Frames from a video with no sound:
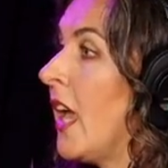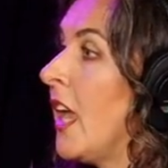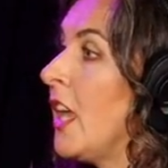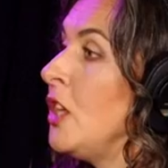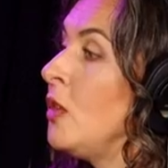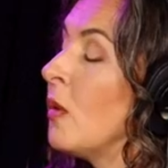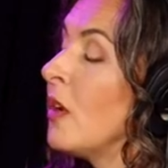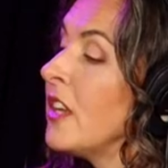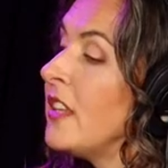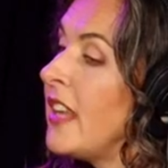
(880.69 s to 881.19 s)

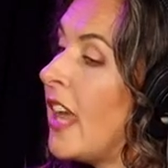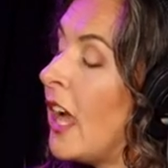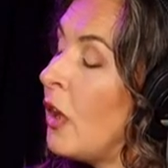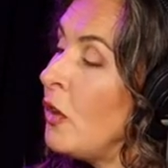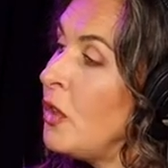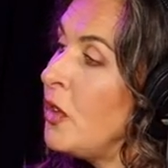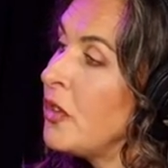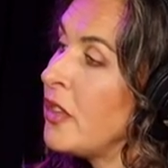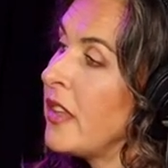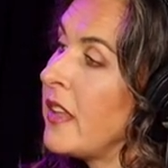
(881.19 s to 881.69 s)
You are now
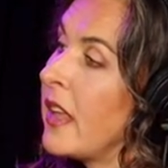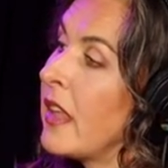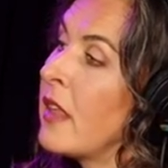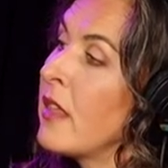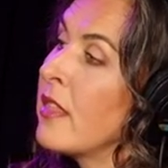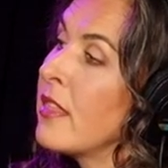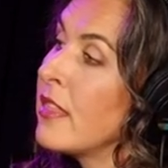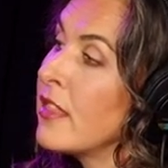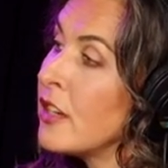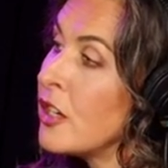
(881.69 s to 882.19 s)
using a
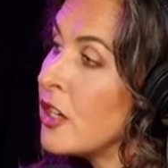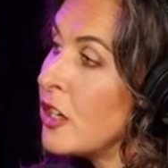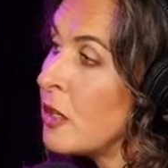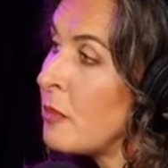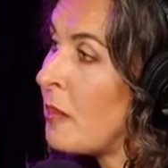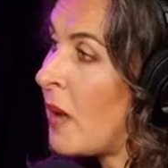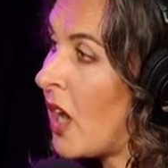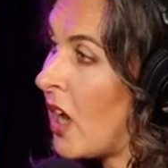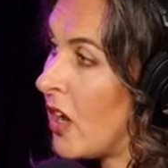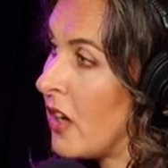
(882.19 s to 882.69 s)
third
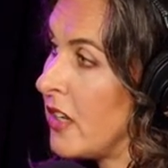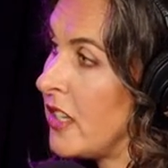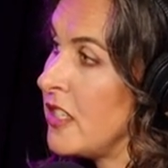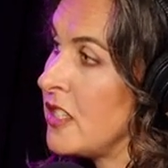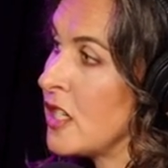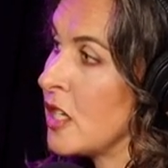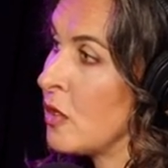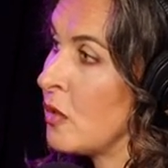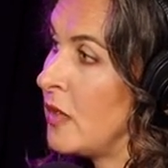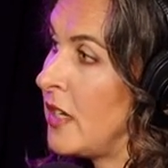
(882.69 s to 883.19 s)
party
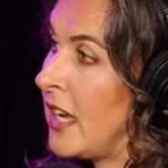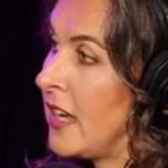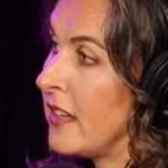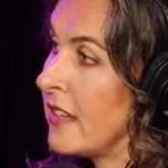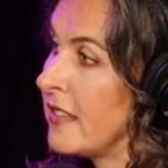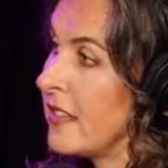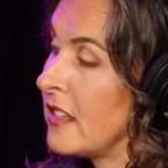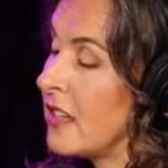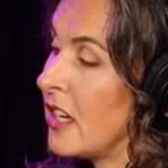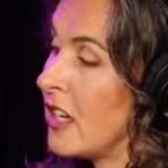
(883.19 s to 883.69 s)
to create a,
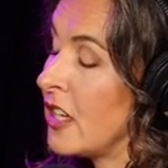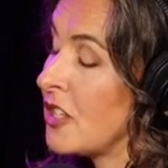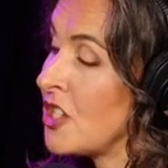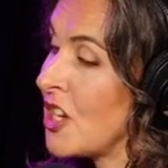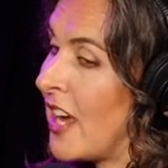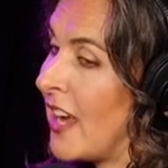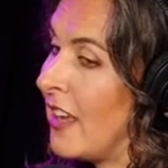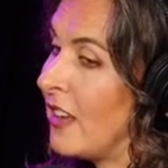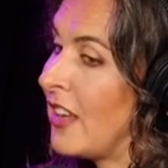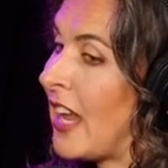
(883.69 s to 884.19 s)
a,
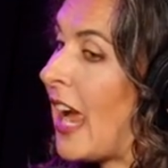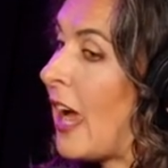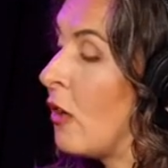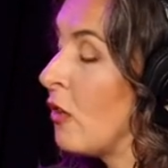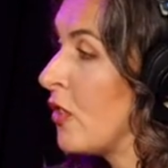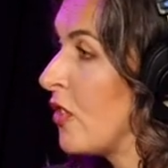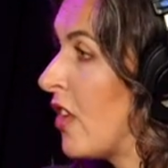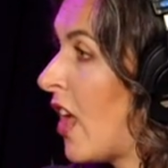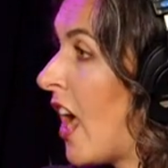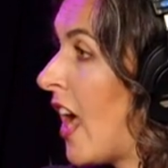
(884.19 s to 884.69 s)
child
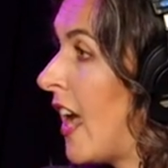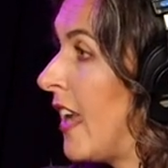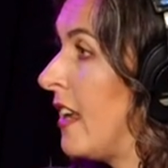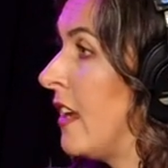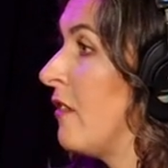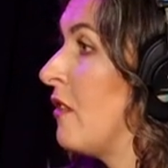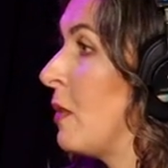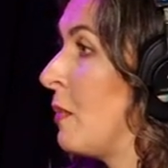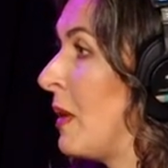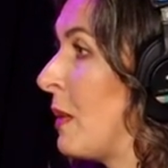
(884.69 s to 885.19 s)
outside
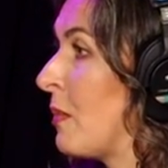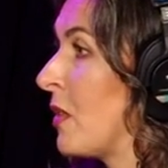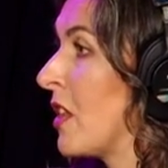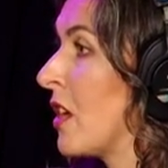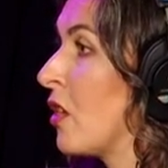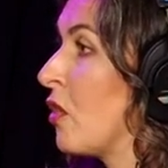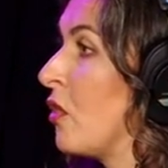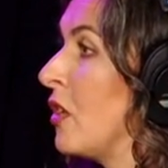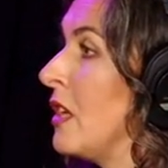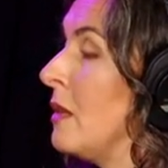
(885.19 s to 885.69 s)
of the people that
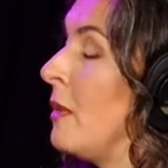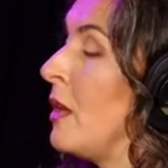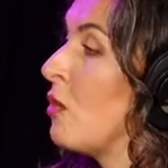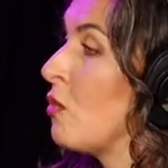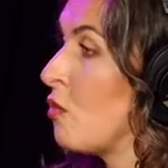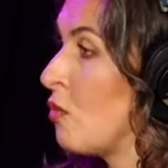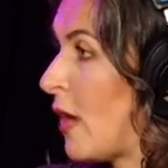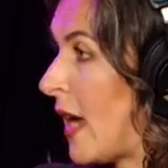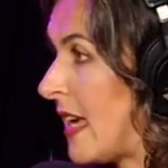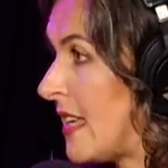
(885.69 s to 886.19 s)
are going to be
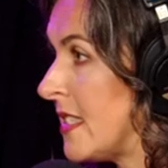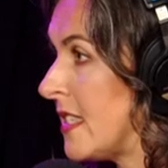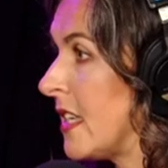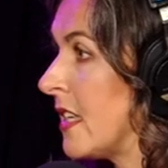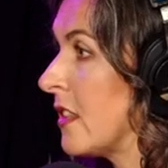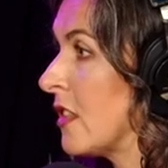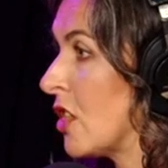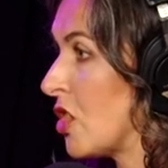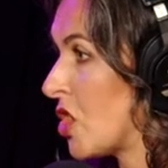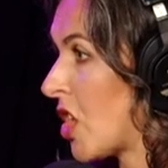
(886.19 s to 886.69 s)

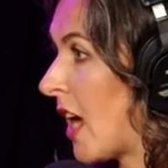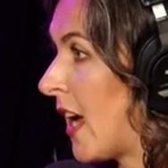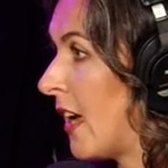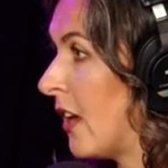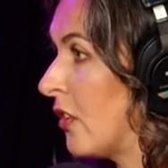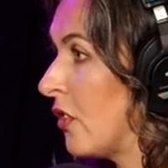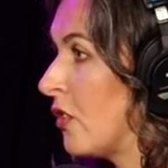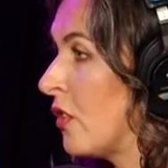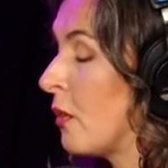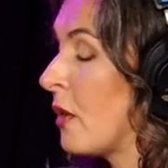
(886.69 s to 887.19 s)
raising the
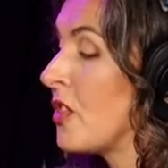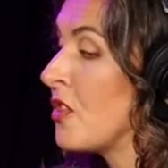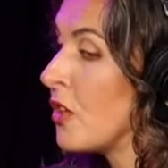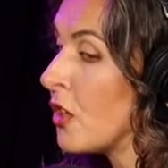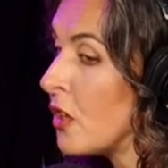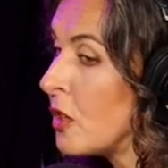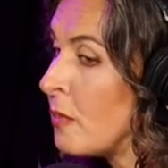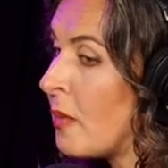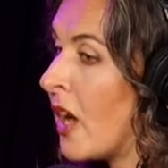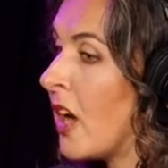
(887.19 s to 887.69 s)
child. So, a
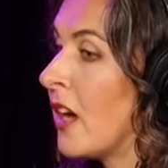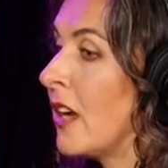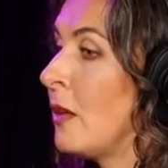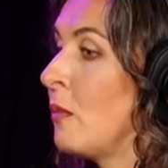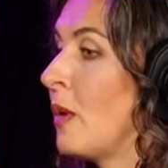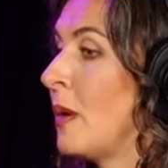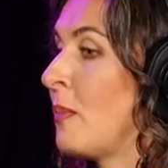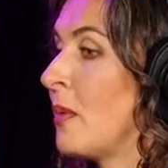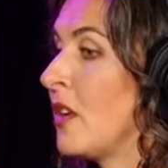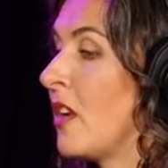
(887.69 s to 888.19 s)
third party
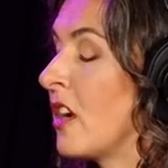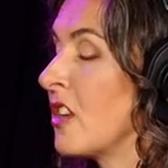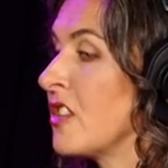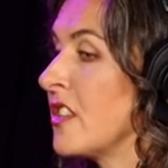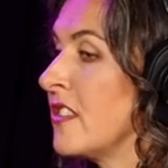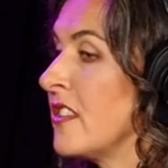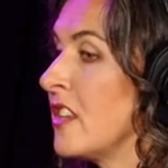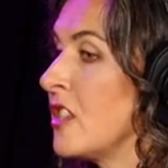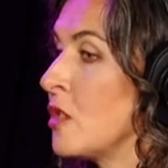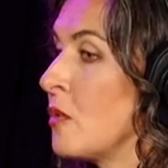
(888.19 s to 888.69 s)

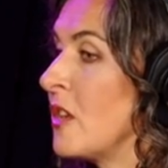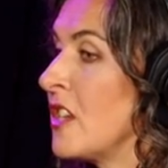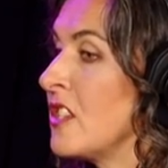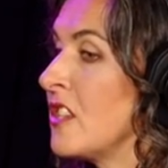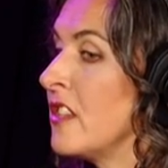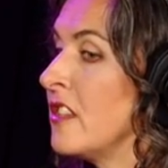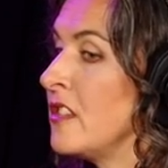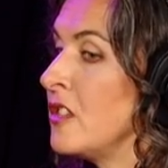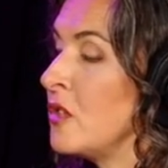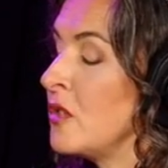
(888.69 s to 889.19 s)
reproduction
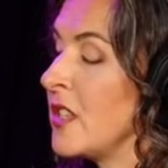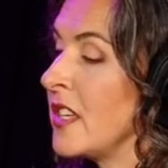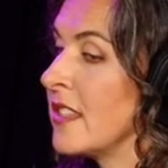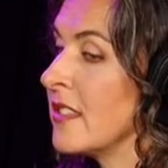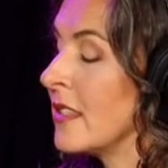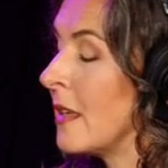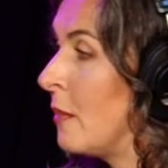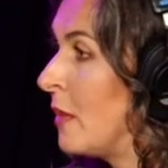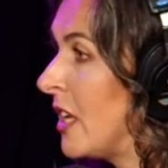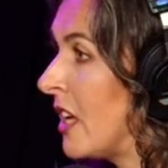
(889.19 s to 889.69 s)
situation is using
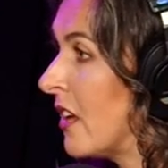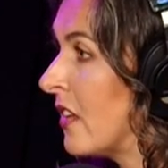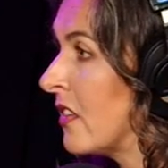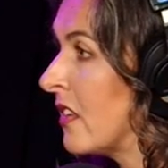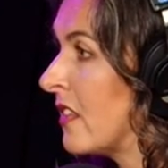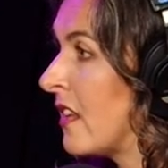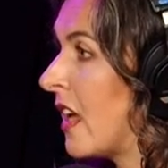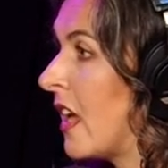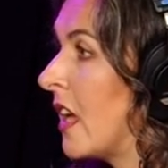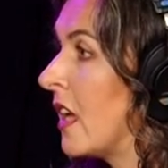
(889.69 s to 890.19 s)
somebody
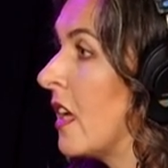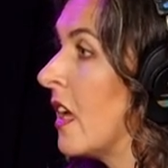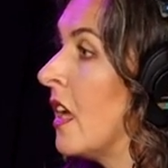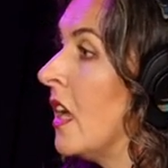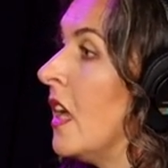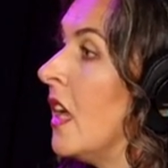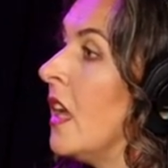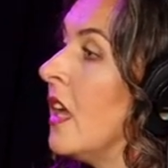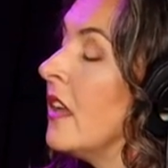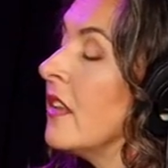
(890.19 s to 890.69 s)
else's egg,
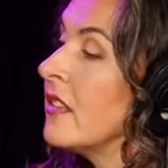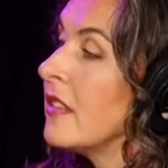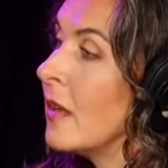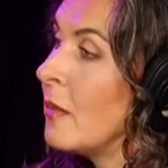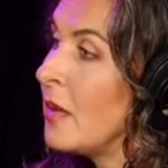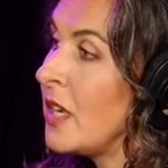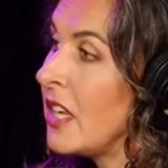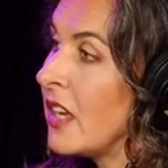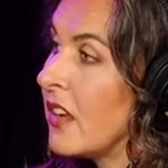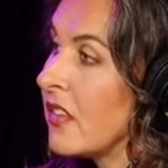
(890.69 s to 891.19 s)

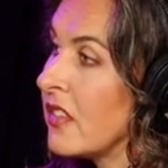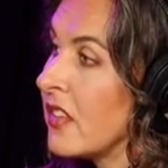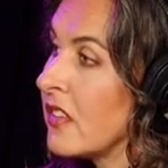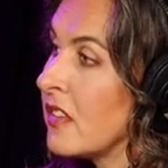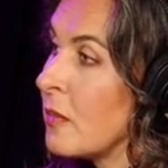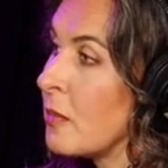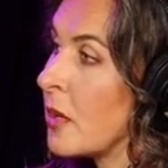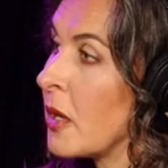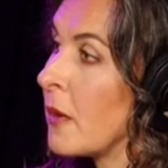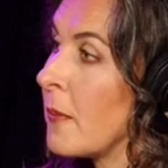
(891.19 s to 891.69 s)
somebody else's
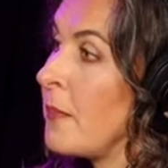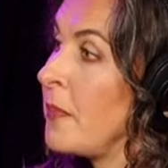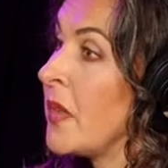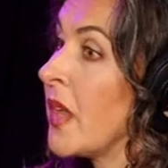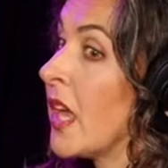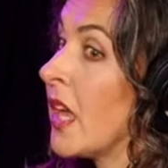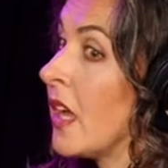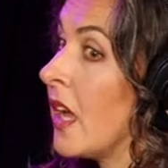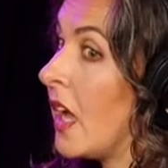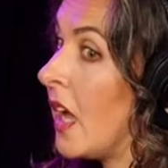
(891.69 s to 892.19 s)
sperm.
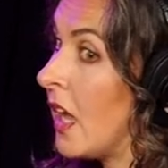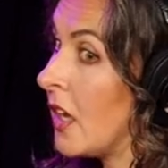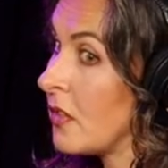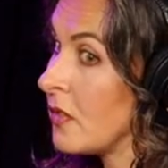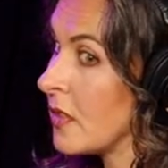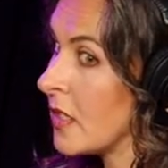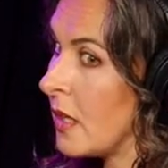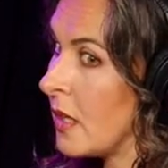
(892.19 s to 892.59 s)
A,